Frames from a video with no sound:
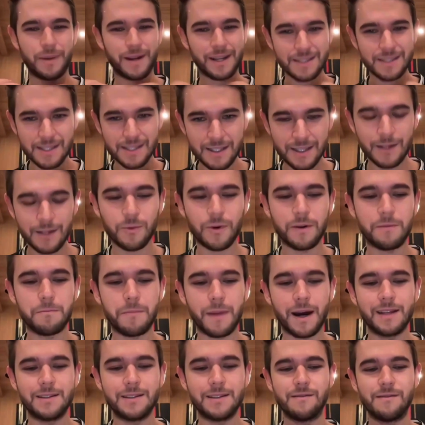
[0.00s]
but I still want
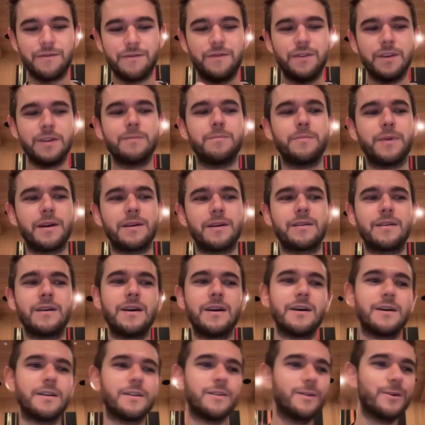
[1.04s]
mine to feel better,
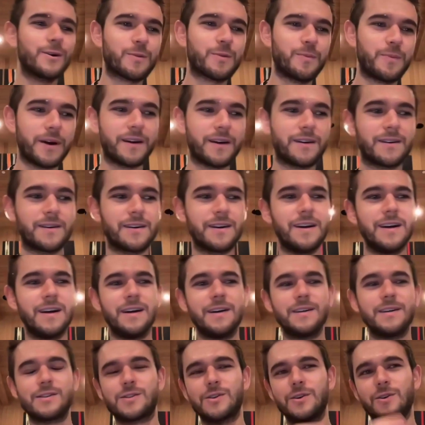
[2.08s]
look better.
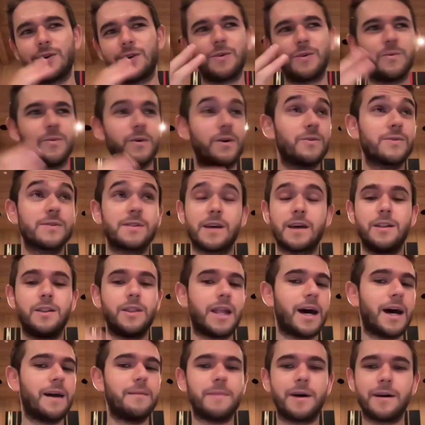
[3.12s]
So it was a
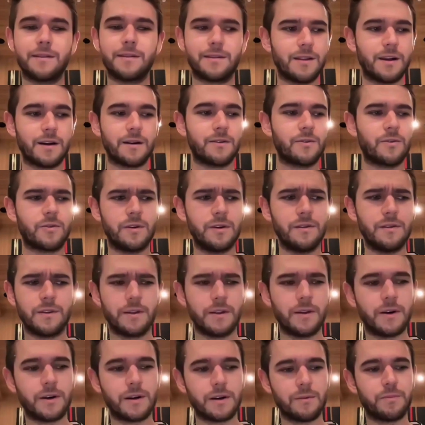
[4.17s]
9 month long or even
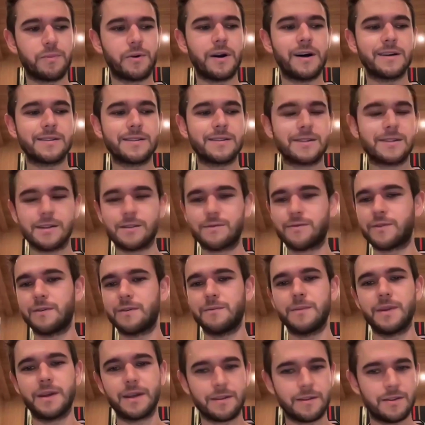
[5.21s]
longer process,
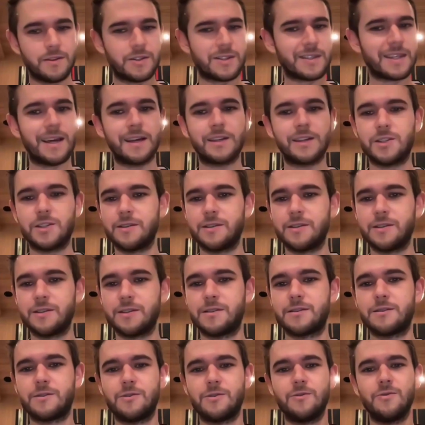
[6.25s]
from like sketches
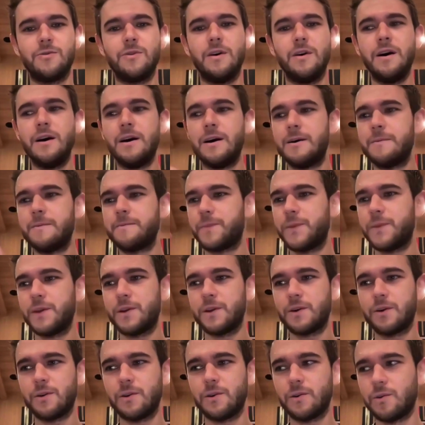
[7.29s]
to,
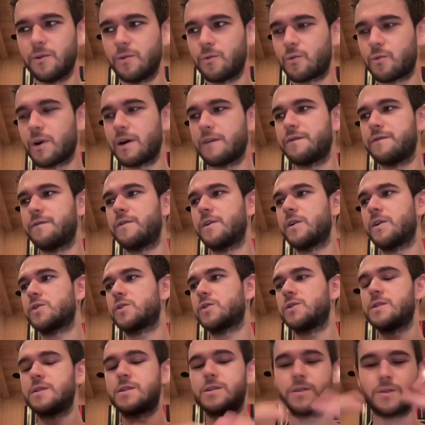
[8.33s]
you know, rough
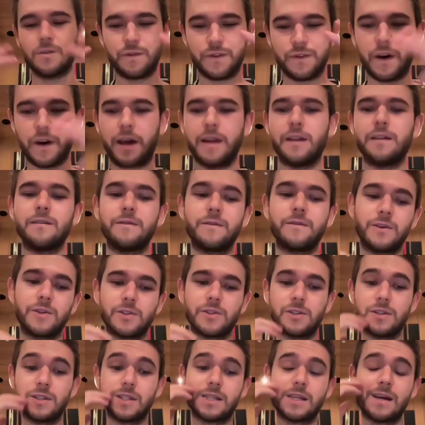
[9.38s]
versions to final
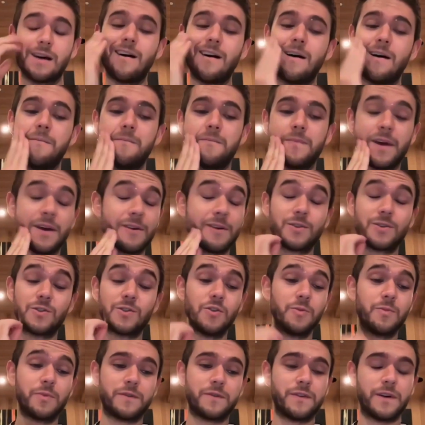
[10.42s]
versions. And it was
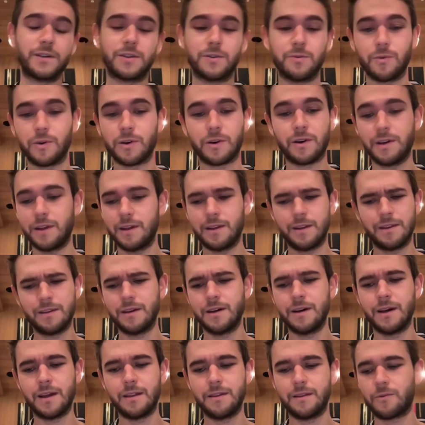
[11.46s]
super fun to work on it.
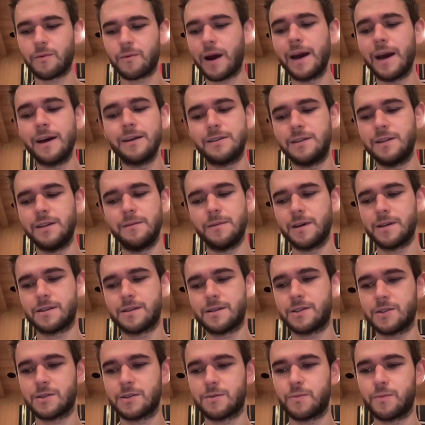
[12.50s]
And the Riot team has
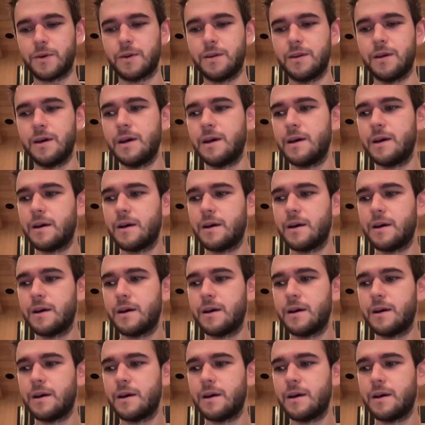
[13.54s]
just been